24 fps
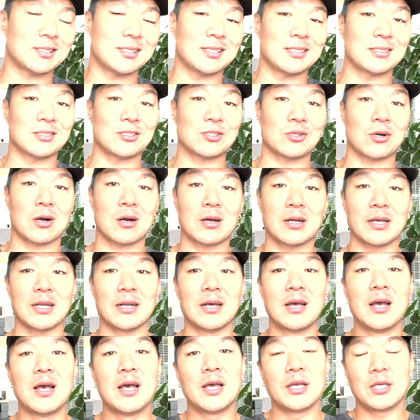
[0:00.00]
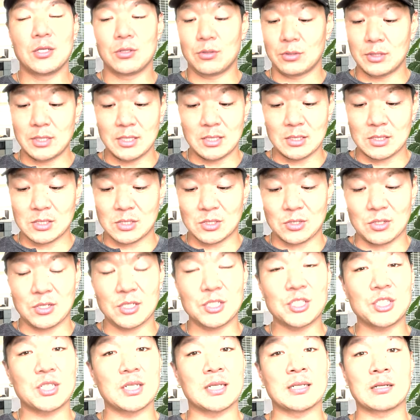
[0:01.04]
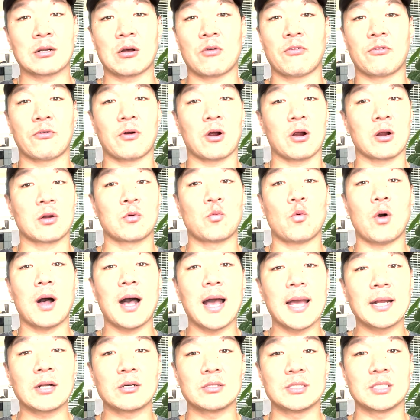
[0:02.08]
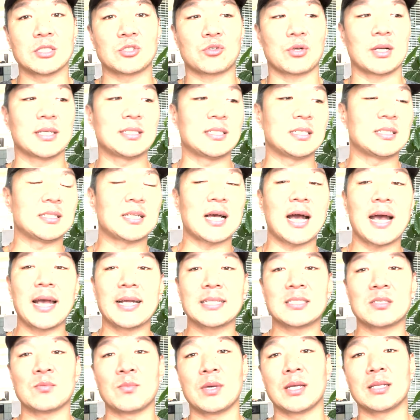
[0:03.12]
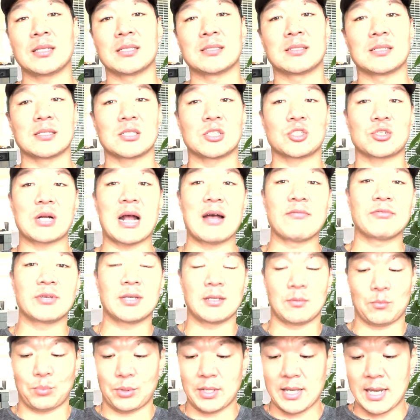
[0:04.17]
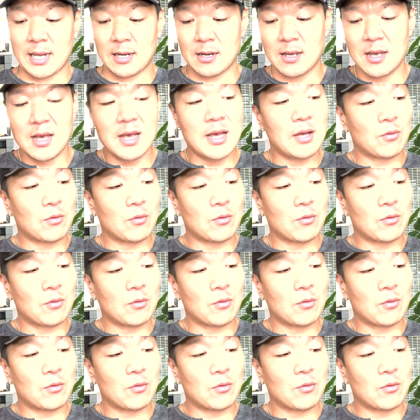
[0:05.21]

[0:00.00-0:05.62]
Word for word: get started. You don't need to search and far and wide all these crazy diets and make this extravagant plan.